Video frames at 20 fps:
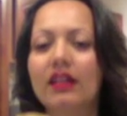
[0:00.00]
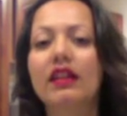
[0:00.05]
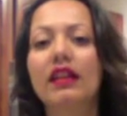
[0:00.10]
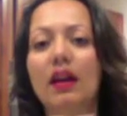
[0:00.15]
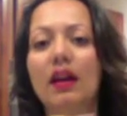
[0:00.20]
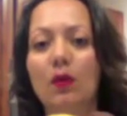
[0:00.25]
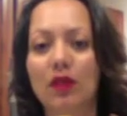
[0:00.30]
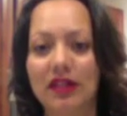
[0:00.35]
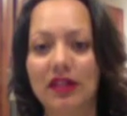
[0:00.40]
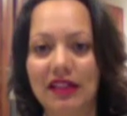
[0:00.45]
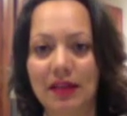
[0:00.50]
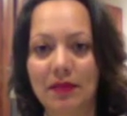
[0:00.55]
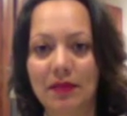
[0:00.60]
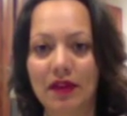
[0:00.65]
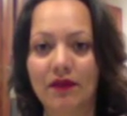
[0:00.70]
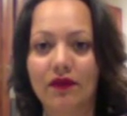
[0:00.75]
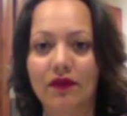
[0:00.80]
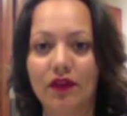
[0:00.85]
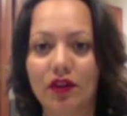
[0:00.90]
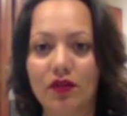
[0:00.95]
Now, what does that mean
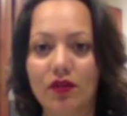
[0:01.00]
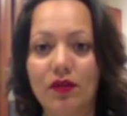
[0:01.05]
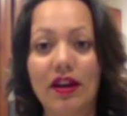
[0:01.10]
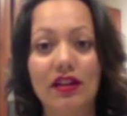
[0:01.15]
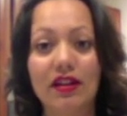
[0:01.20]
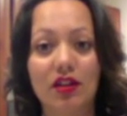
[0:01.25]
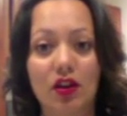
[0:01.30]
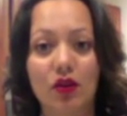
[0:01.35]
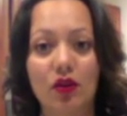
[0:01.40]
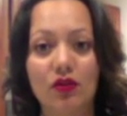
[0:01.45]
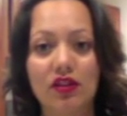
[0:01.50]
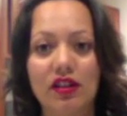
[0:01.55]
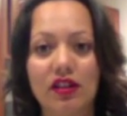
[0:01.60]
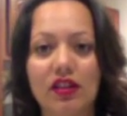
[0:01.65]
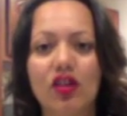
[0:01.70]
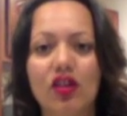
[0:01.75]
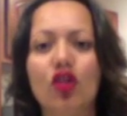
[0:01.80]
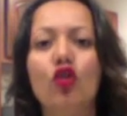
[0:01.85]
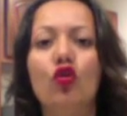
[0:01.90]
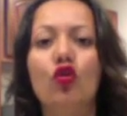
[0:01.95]
for you as the
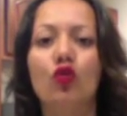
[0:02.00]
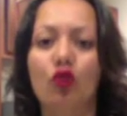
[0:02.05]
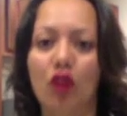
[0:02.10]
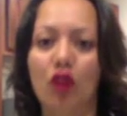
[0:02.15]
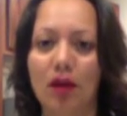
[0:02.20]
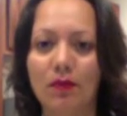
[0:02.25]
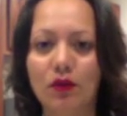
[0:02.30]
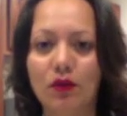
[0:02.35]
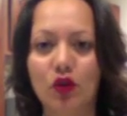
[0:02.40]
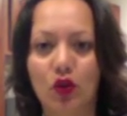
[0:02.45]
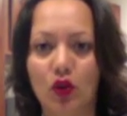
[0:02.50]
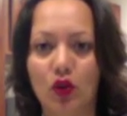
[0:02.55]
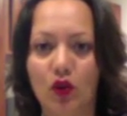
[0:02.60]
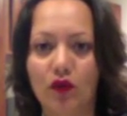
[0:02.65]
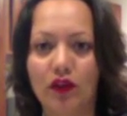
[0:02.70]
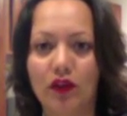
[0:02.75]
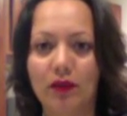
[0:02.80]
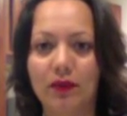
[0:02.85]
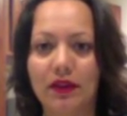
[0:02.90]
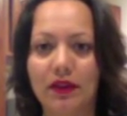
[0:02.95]
hostess? Crumbs all over
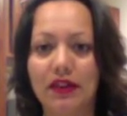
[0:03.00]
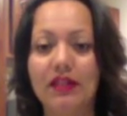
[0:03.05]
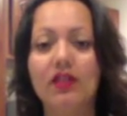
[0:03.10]
the place.